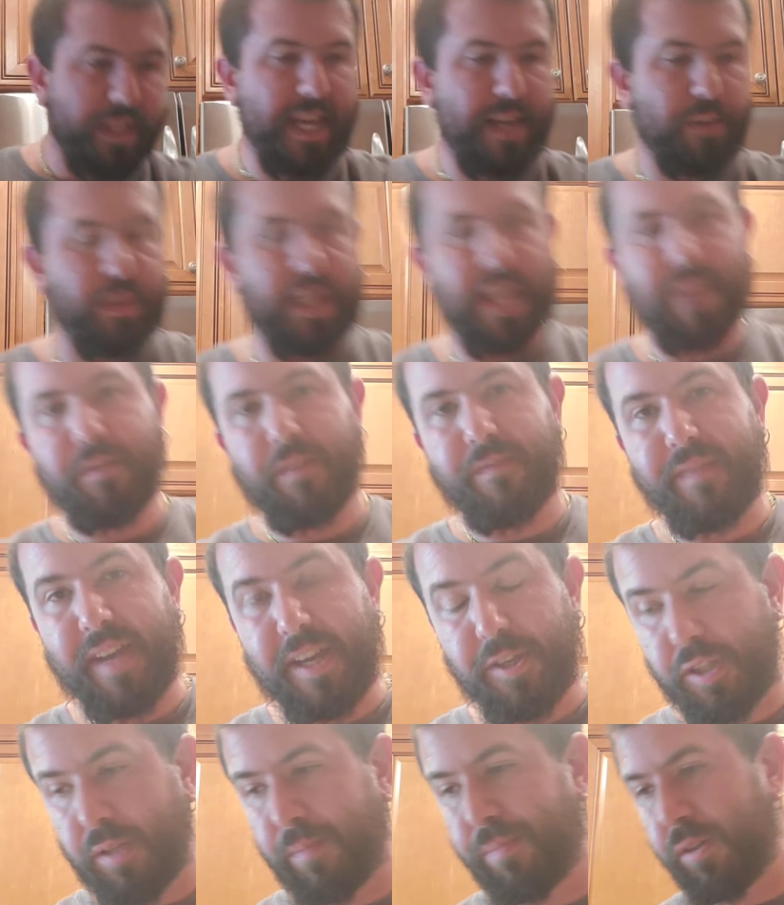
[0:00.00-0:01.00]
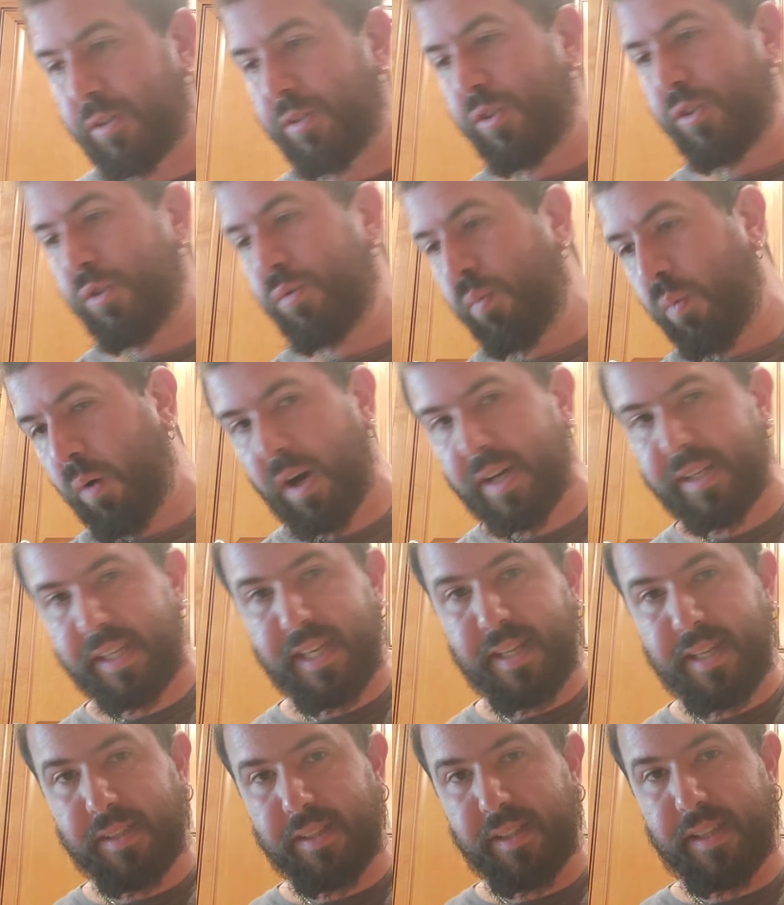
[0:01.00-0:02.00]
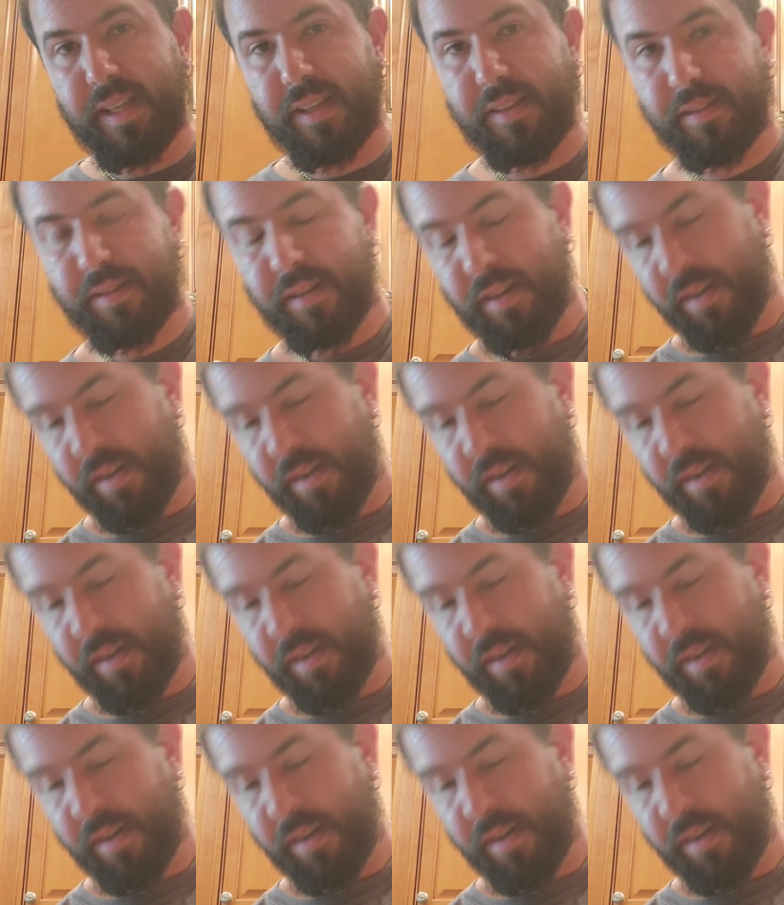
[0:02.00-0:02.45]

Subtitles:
add whatever vegetables you want into this.